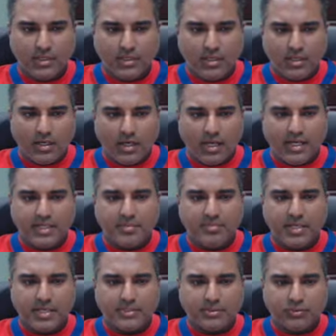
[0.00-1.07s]

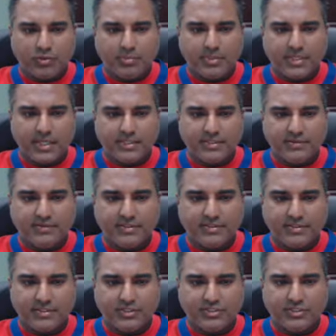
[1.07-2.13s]
High-impact aerobic activities such
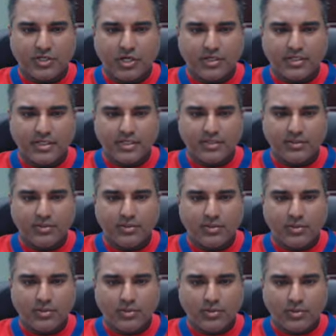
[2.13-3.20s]
as jogging
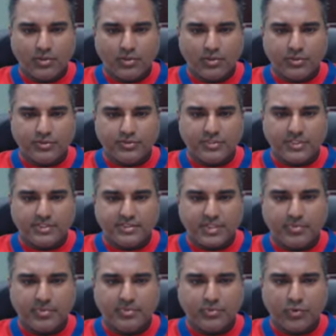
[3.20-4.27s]
or using a
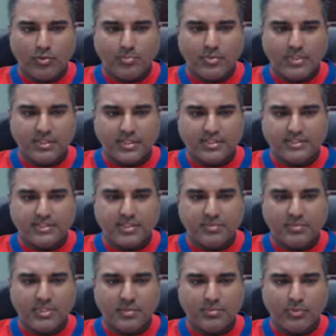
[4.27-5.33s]
skipping rope can
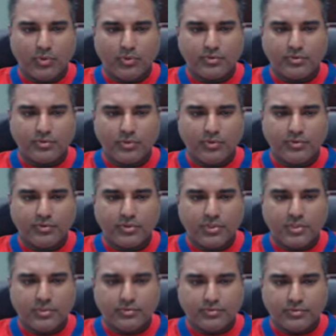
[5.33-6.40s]
stimulate bone growth,
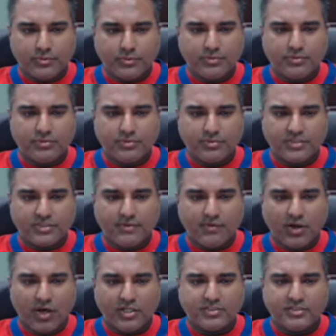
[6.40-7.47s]
reduce the risk of
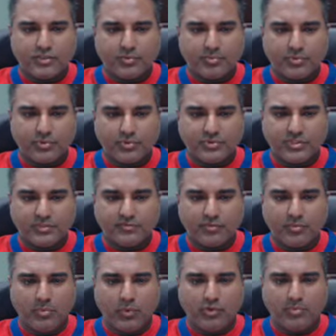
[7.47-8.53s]
osteoporosis for
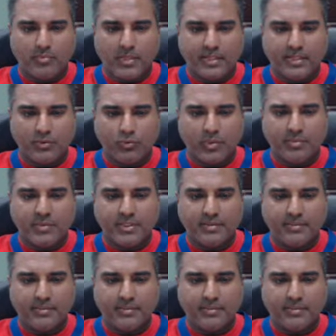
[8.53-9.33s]
both men and women.